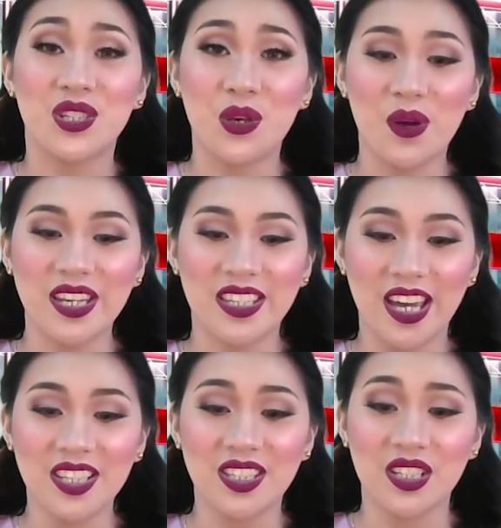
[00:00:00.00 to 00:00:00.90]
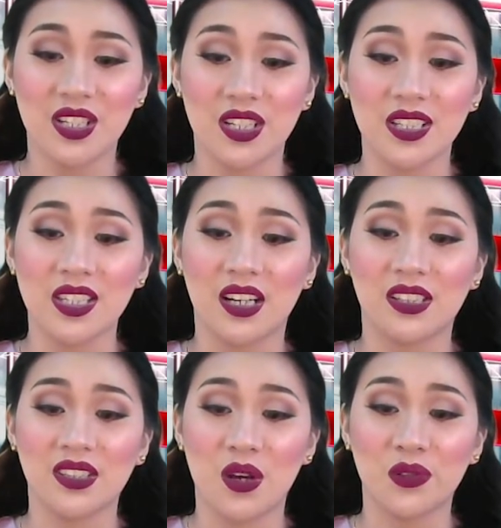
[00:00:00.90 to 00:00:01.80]
So I guess the girls
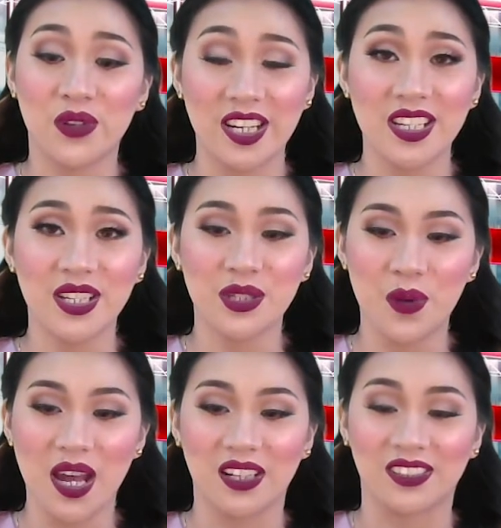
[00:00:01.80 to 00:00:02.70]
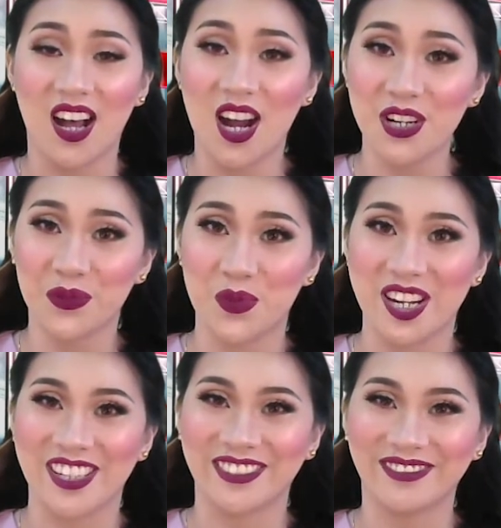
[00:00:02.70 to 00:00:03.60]
are now ready as well, aren't
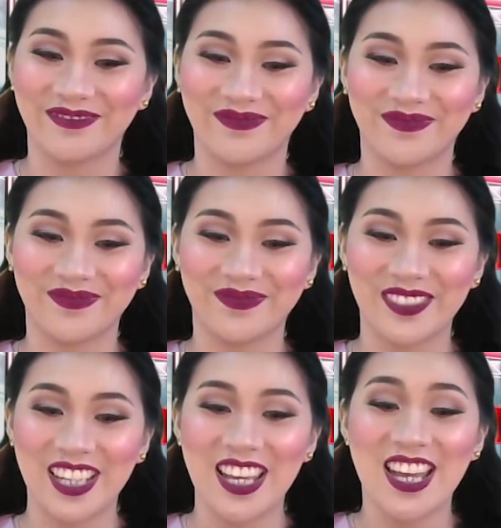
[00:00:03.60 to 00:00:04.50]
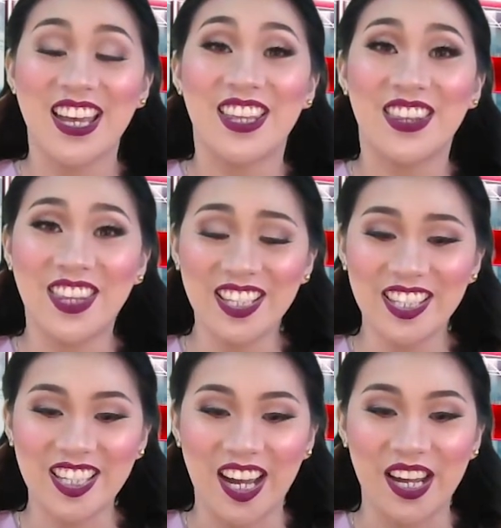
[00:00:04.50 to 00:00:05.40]
we?
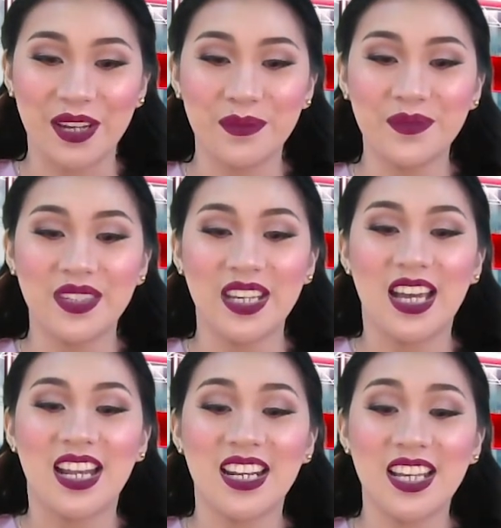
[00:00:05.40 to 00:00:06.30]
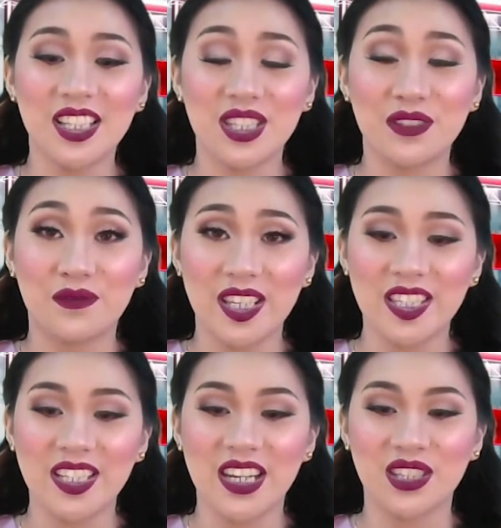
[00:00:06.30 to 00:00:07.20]
This time, let us
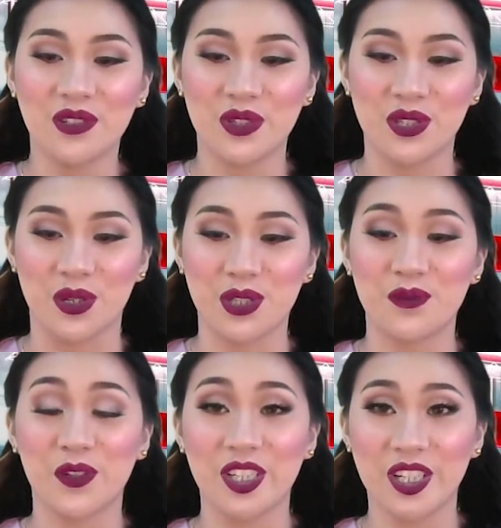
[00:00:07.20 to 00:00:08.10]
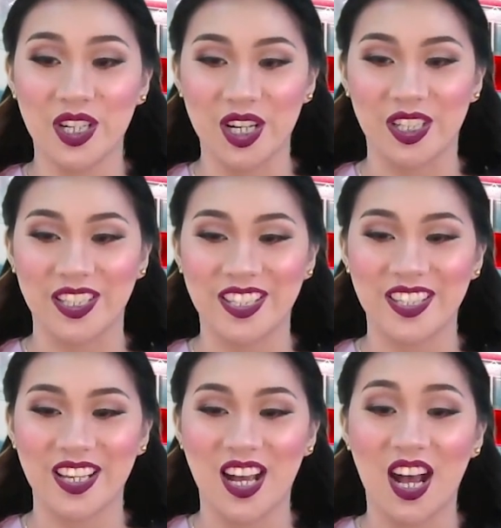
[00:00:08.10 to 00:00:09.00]
investigate the results for the
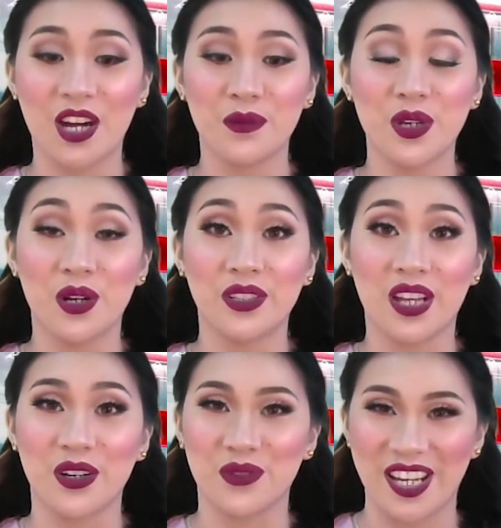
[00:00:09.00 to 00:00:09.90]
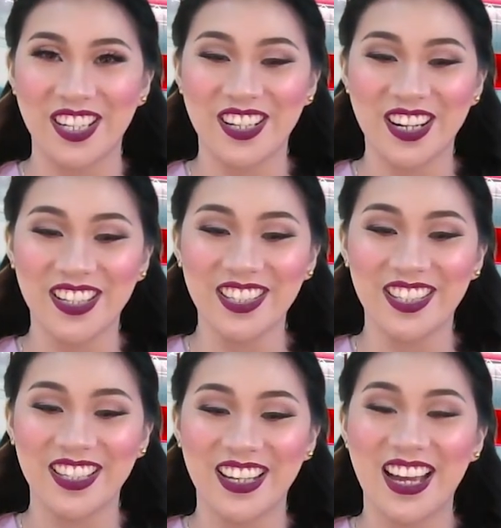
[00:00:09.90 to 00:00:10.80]
girls. Are we all now ready,
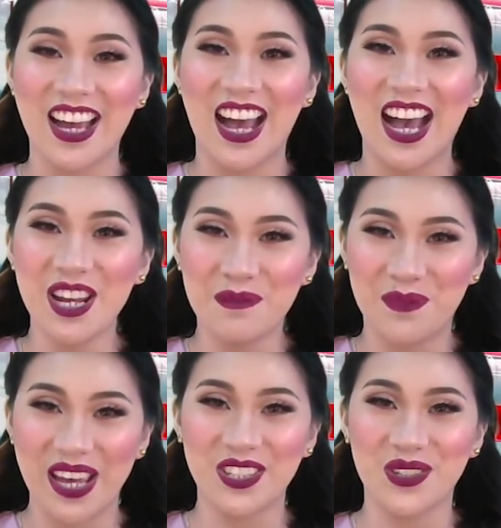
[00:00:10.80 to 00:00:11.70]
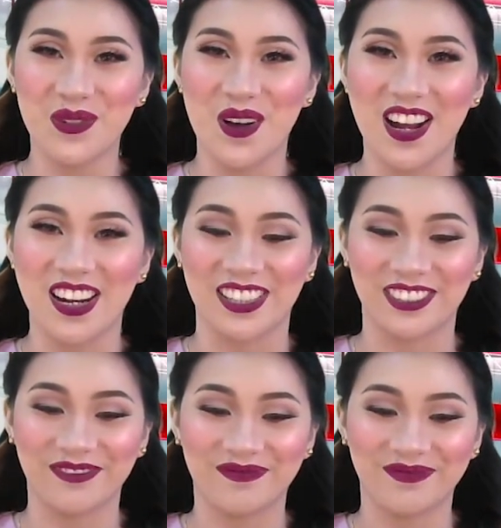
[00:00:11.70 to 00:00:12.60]
girls? I bet you
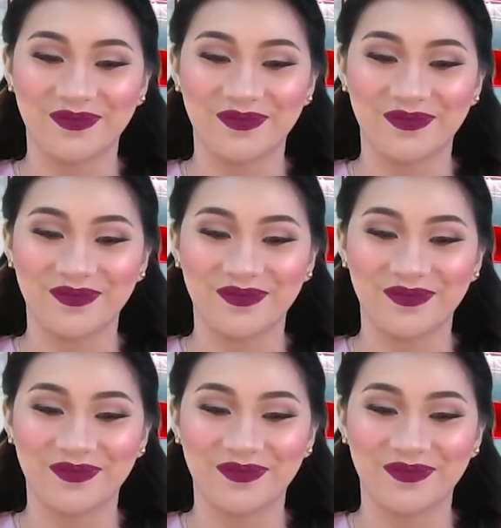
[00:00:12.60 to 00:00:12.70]
are!